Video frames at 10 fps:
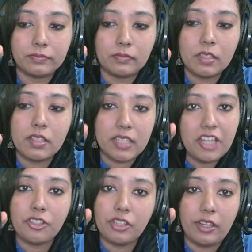
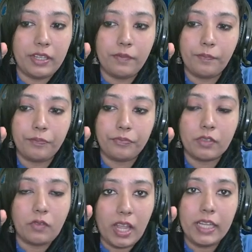Stationary.
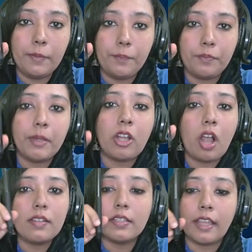Why?
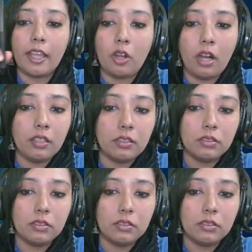Because it cannot